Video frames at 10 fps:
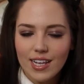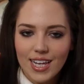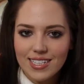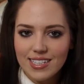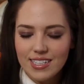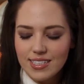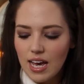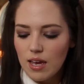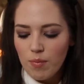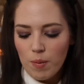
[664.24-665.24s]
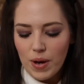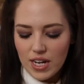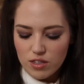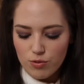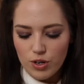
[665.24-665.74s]
classy, sat in my
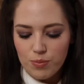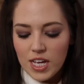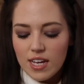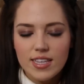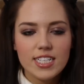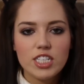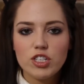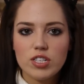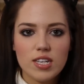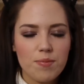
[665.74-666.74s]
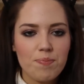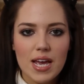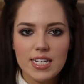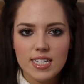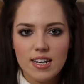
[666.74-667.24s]
bathroom. This is just an
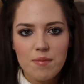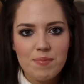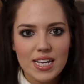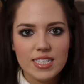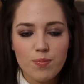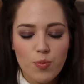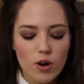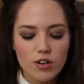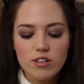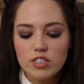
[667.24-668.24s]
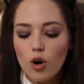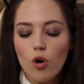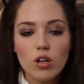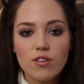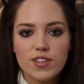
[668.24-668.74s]
amazing, amazing product.
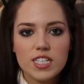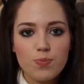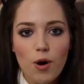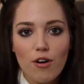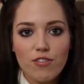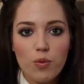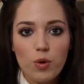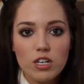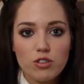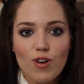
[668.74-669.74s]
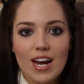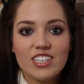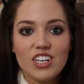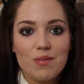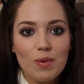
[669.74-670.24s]
All of the Spa of the World
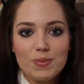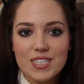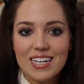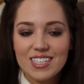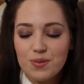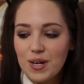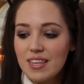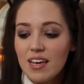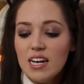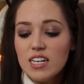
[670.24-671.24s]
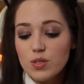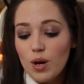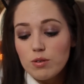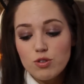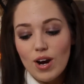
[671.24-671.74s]
range I'm obsessed with, so
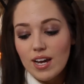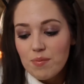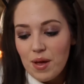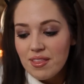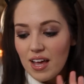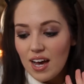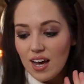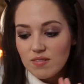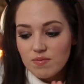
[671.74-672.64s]
I would recommend that